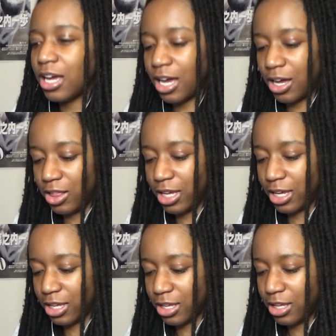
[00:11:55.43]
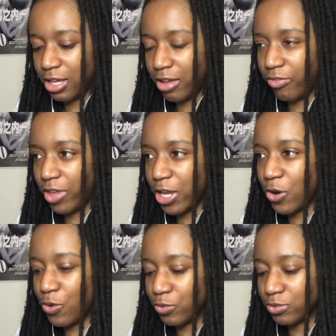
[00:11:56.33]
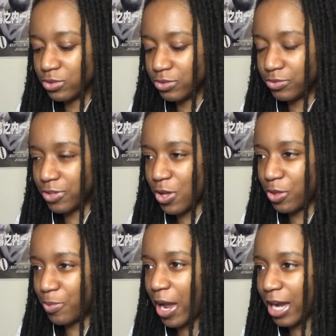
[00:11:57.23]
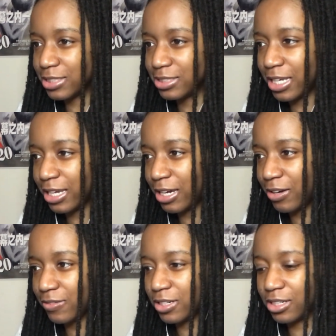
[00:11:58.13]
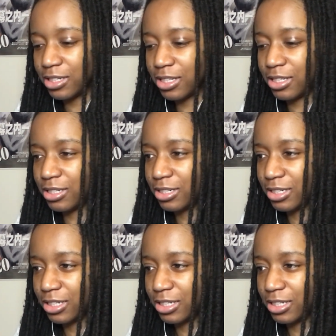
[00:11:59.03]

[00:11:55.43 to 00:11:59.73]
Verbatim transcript: how like if they don't follow the pack to take care of da da da then